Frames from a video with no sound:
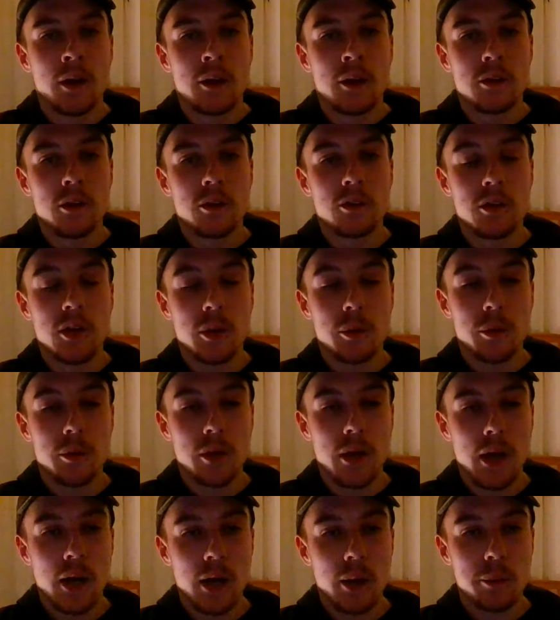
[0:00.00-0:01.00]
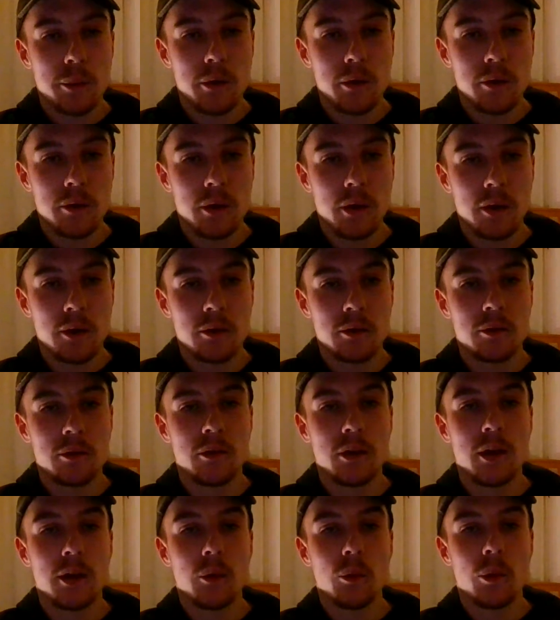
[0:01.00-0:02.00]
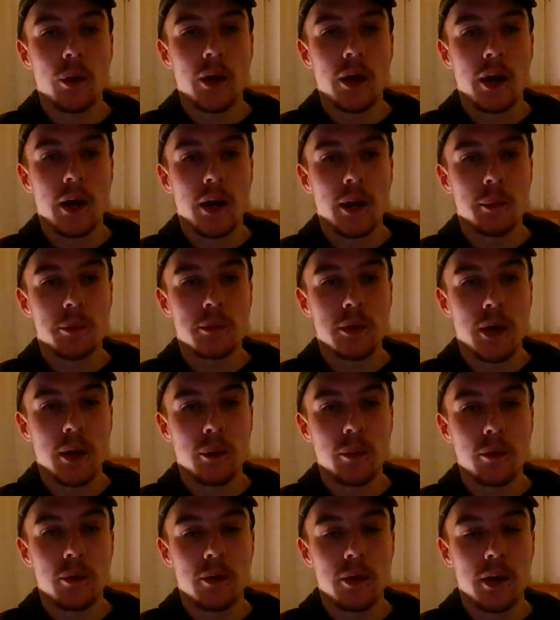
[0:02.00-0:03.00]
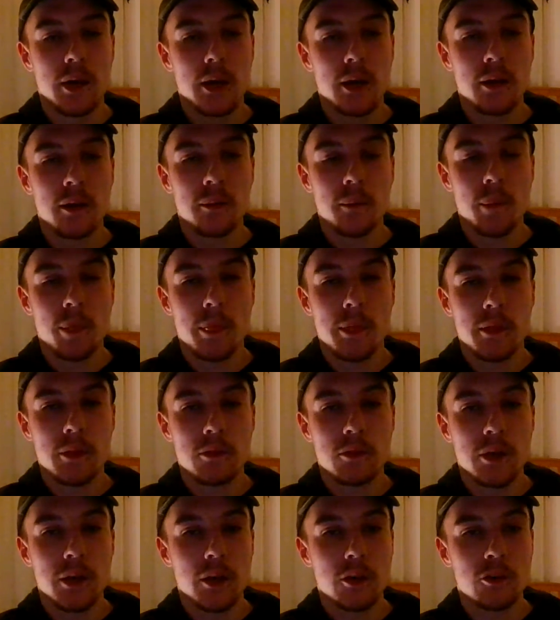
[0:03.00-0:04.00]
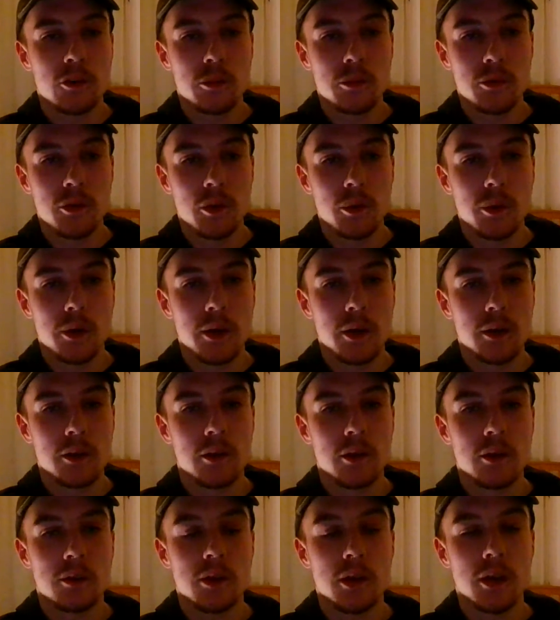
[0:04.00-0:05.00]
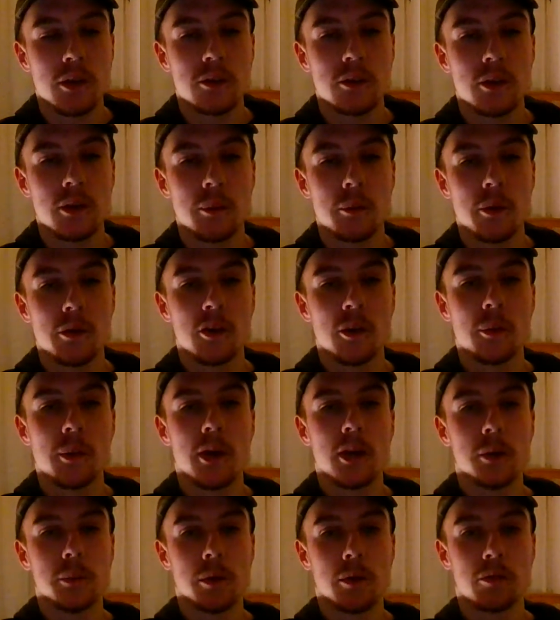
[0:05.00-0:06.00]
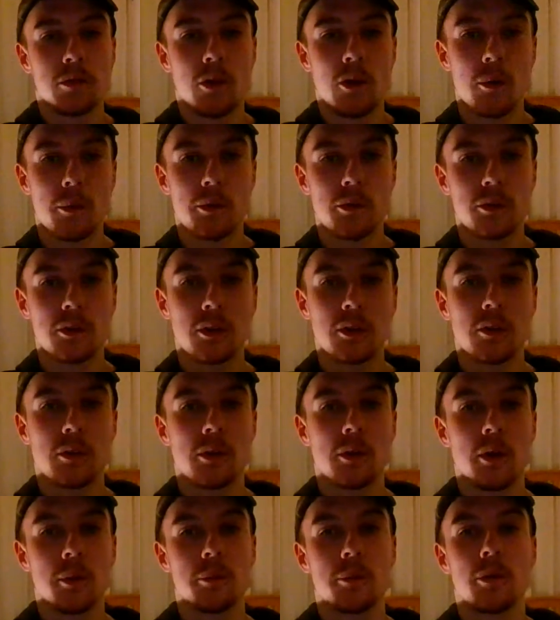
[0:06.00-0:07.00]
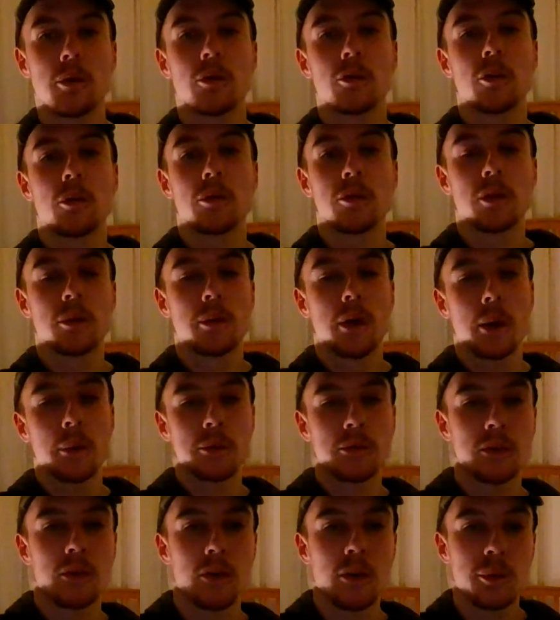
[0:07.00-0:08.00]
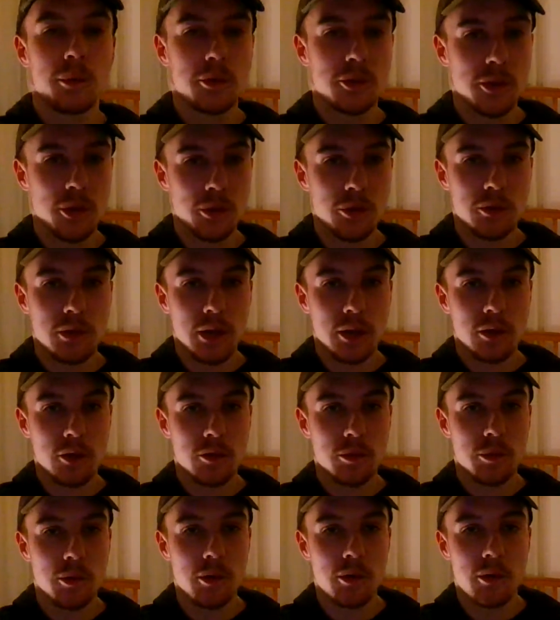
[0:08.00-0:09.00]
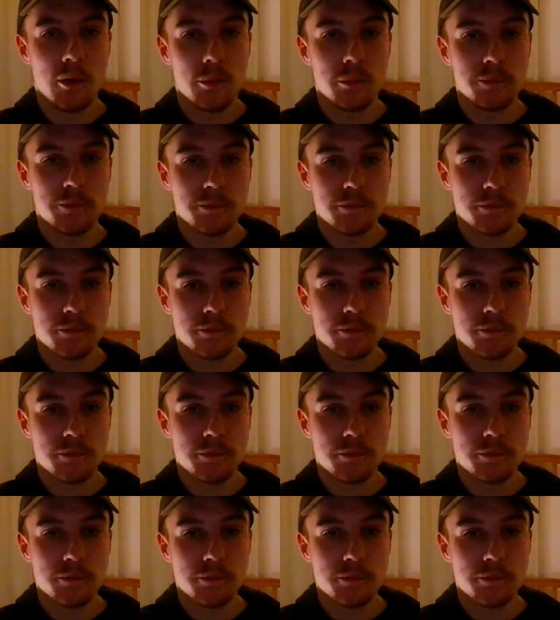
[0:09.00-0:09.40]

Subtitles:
to stick with Halep and really wear Halep down takes some doing. It takes a monumental performance, and Muguruza absolutely produced that this morning.